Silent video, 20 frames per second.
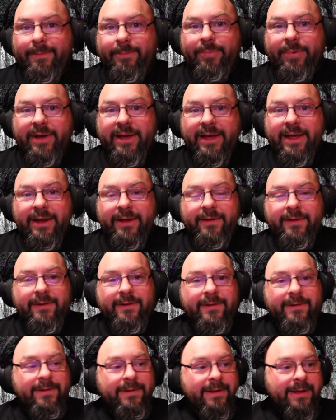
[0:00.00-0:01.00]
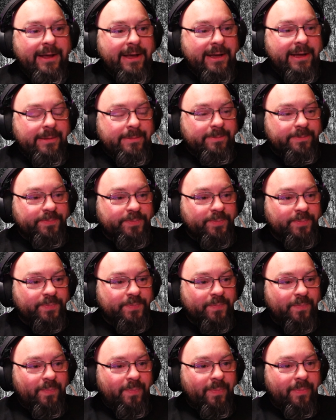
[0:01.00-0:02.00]
But um,
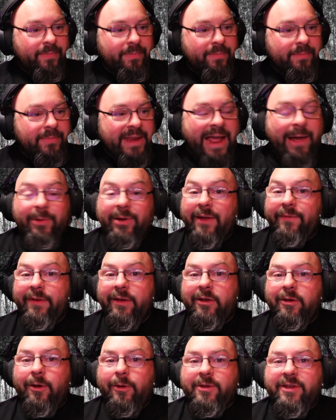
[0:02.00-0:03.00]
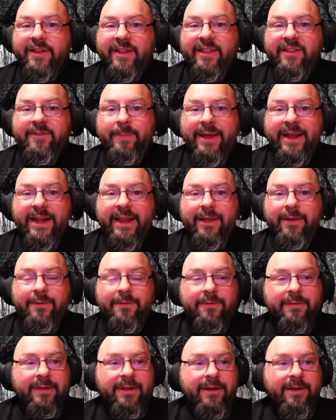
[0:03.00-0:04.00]
I would often go to these
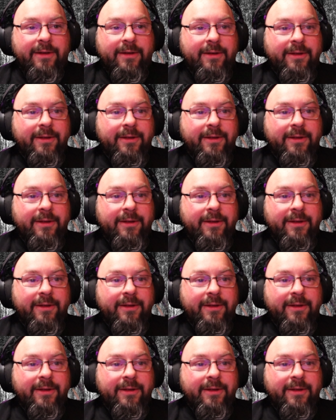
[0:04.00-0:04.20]
meetings and